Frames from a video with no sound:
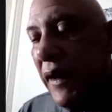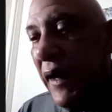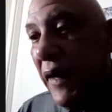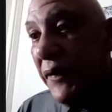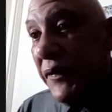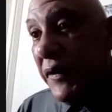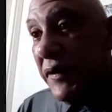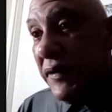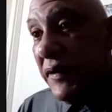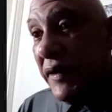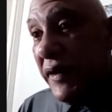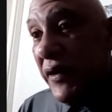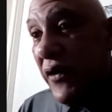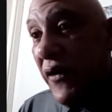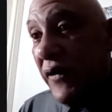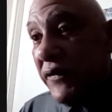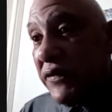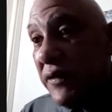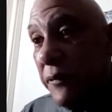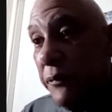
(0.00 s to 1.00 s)
I think the
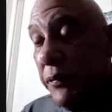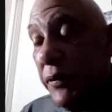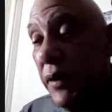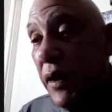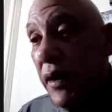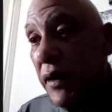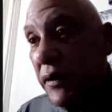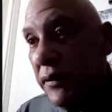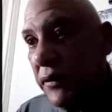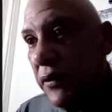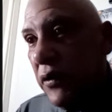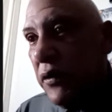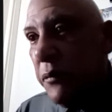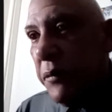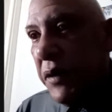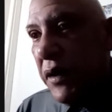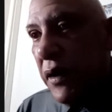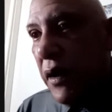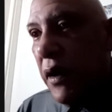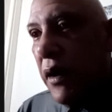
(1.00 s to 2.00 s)
Hawks are going
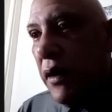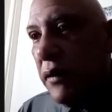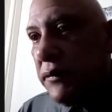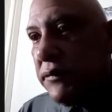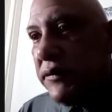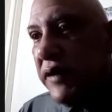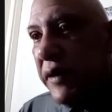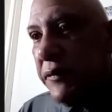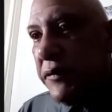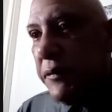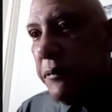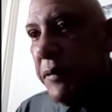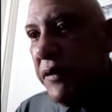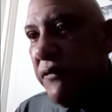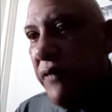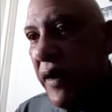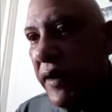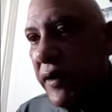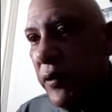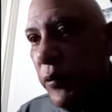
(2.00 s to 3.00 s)
to be a team to
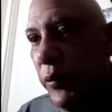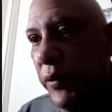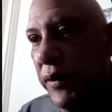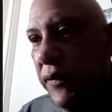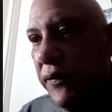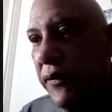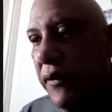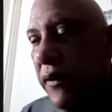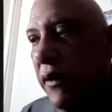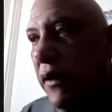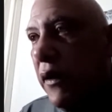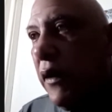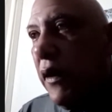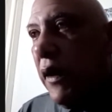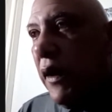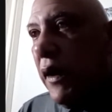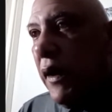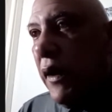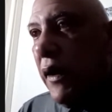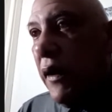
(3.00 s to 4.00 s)
be reckoned with.
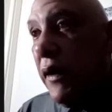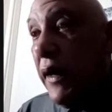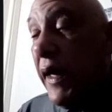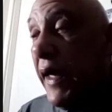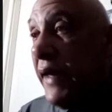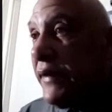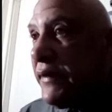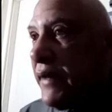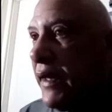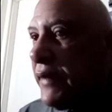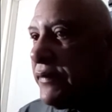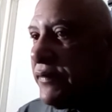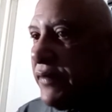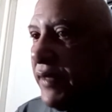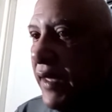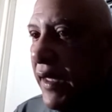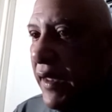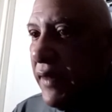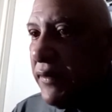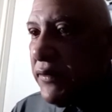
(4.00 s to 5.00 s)
And
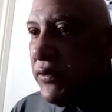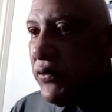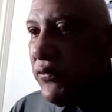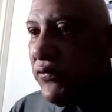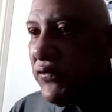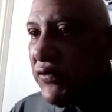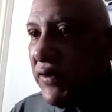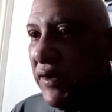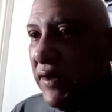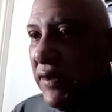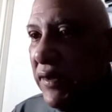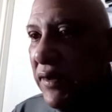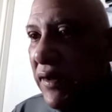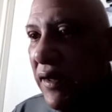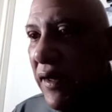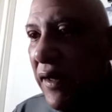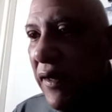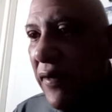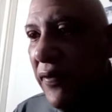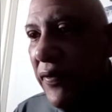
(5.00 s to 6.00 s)
then you see
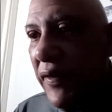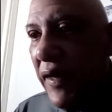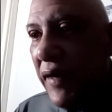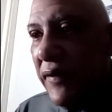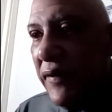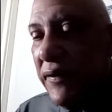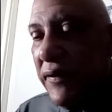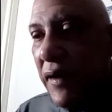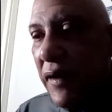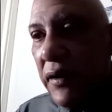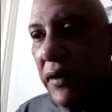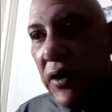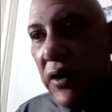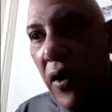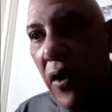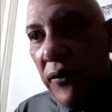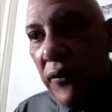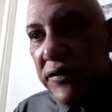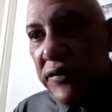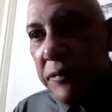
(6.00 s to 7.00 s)
that
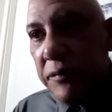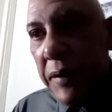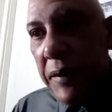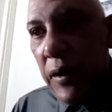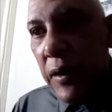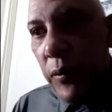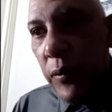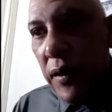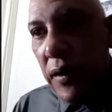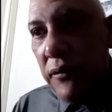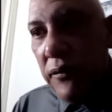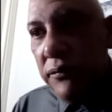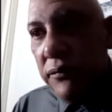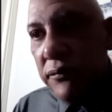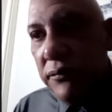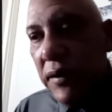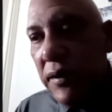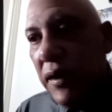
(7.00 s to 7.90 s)
Collins is playing well.